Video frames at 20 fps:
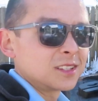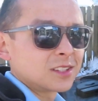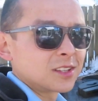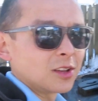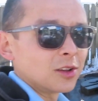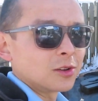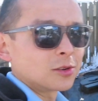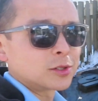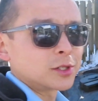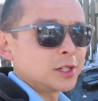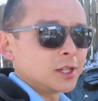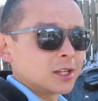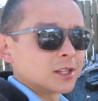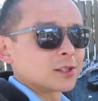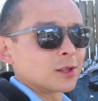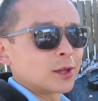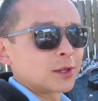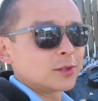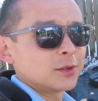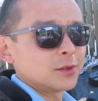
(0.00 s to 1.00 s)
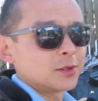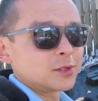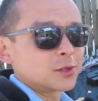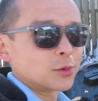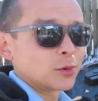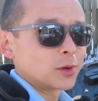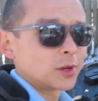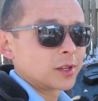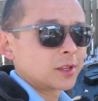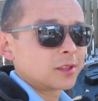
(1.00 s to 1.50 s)
So she does like to
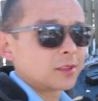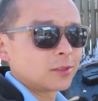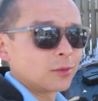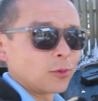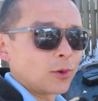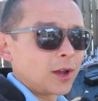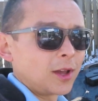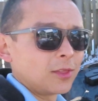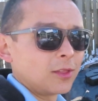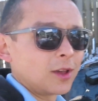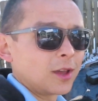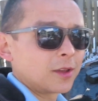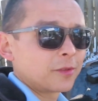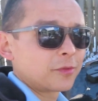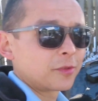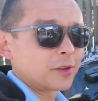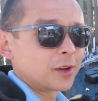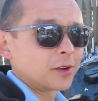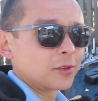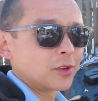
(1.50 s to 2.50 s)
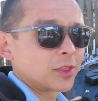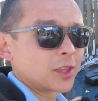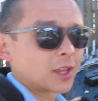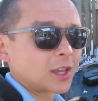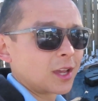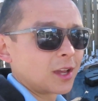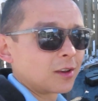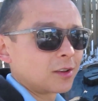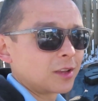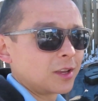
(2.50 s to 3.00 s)
enjoy the wildlife and
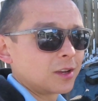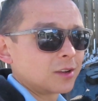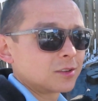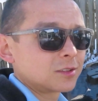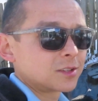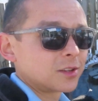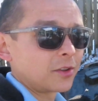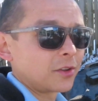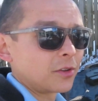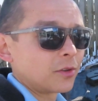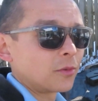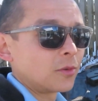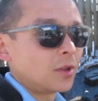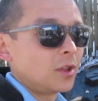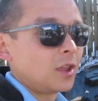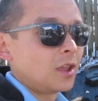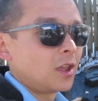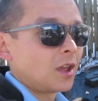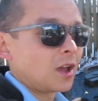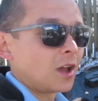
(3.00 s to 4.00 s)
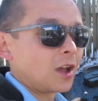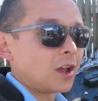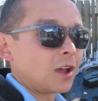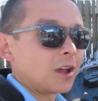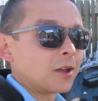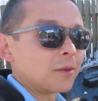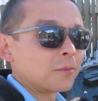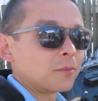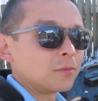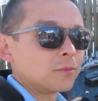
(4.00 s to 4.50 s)
everything out here. So
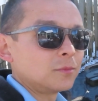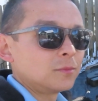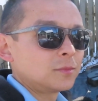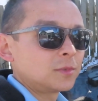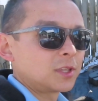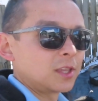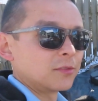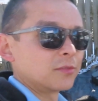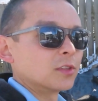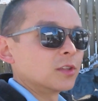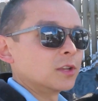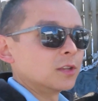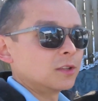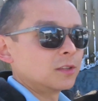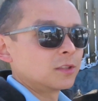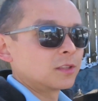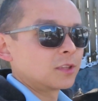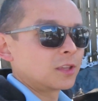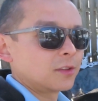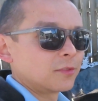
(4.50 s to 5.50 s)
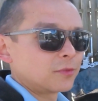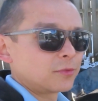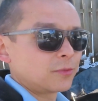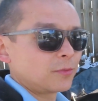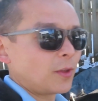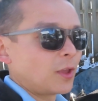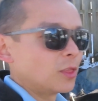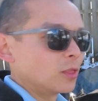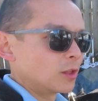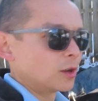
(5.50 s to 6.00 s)
give
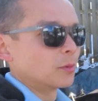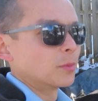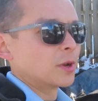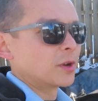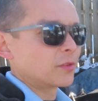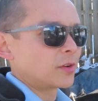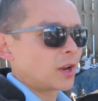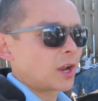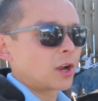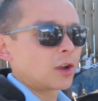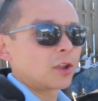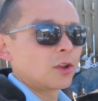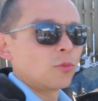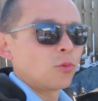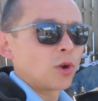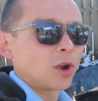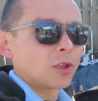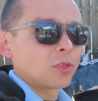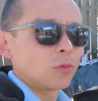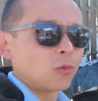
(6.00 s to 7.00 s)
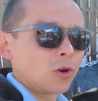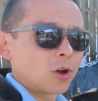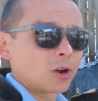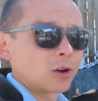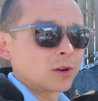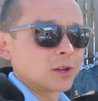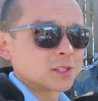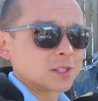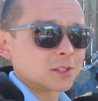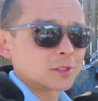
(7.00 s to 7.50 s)
a little bit of an area where the
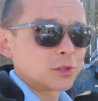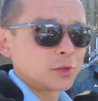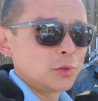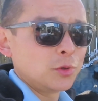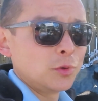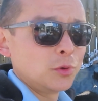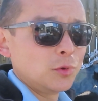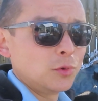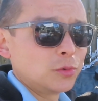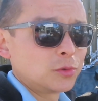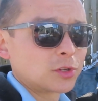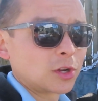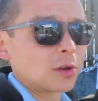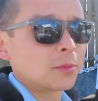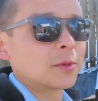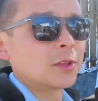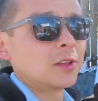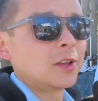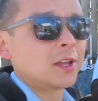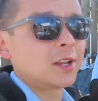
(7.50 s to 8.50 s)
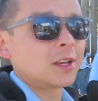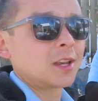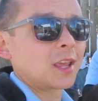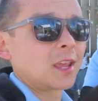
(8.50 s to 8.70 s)
water isn't too turbulent,